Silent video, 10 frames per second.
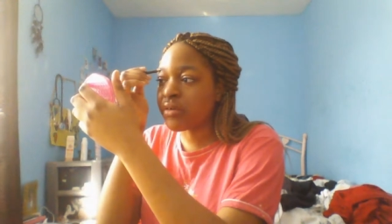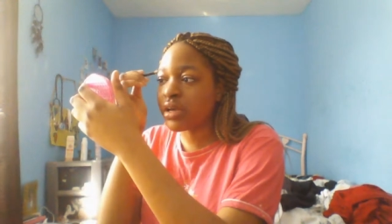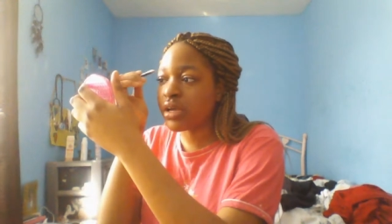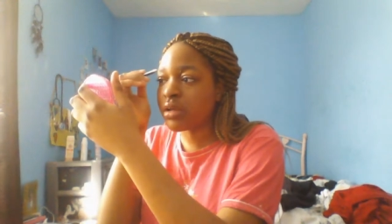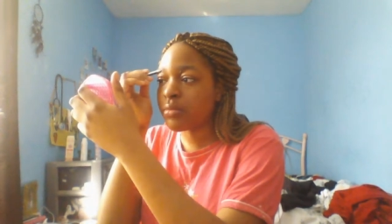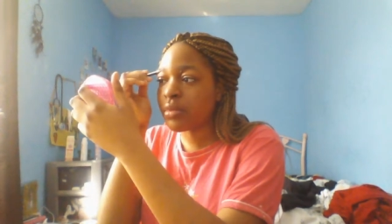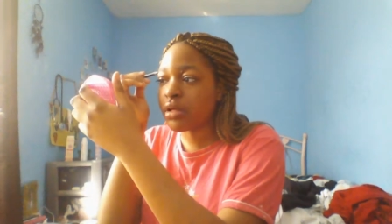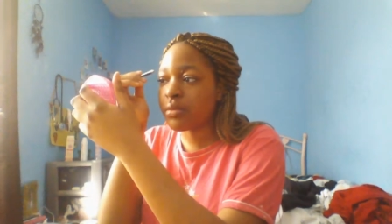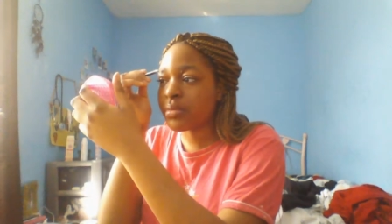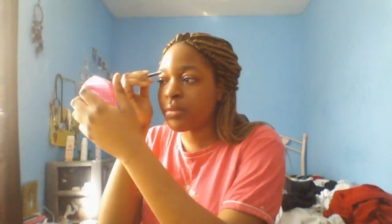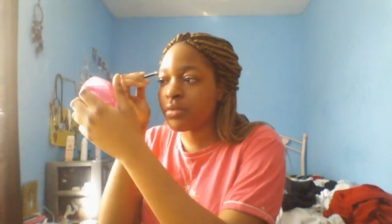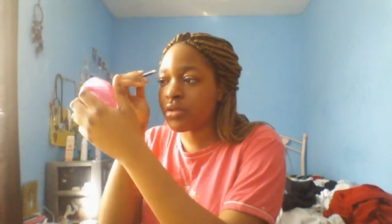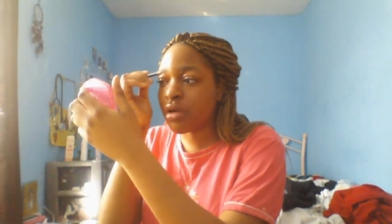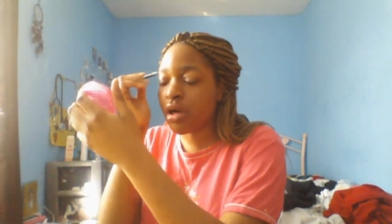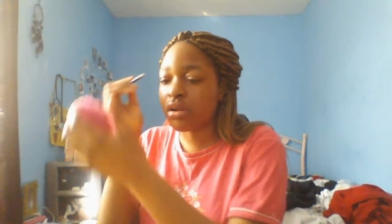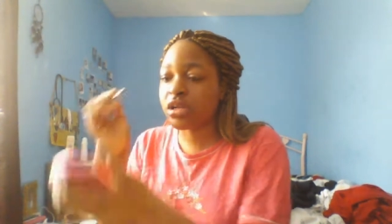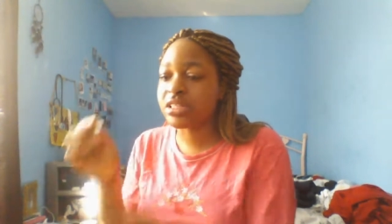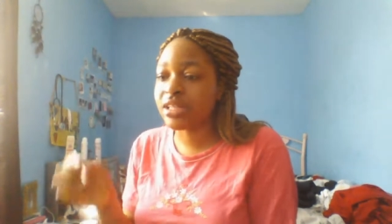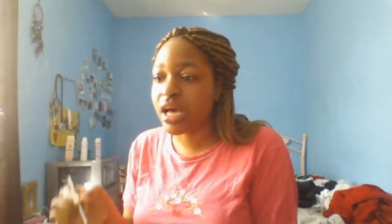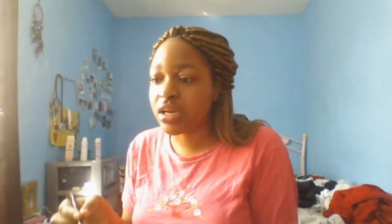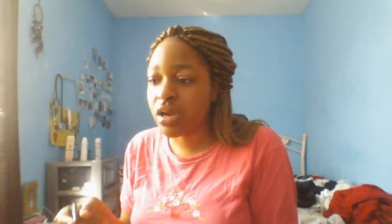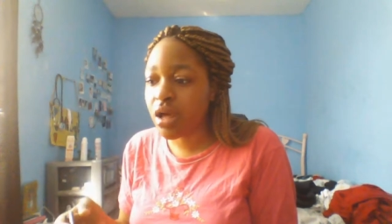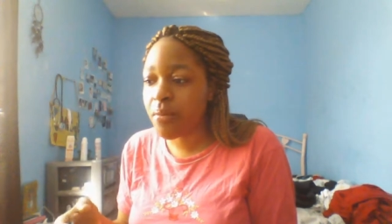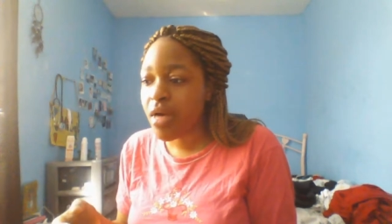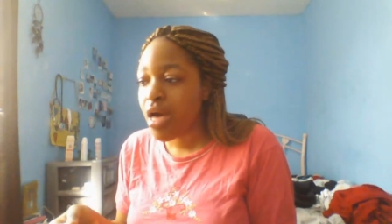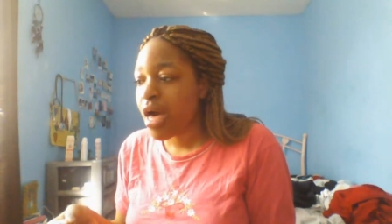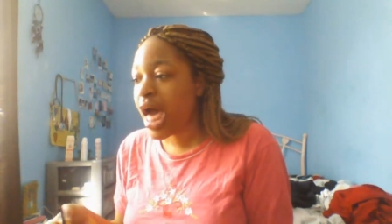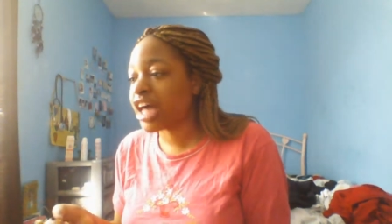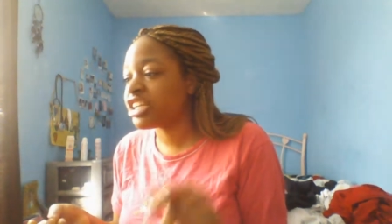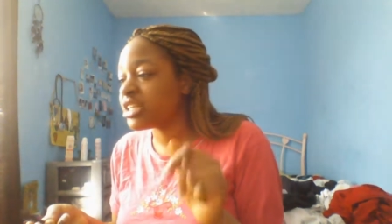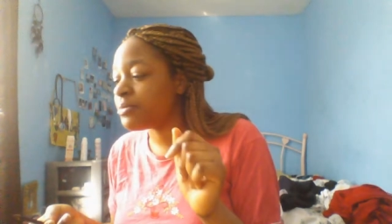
speaking Korean but people can't understand them.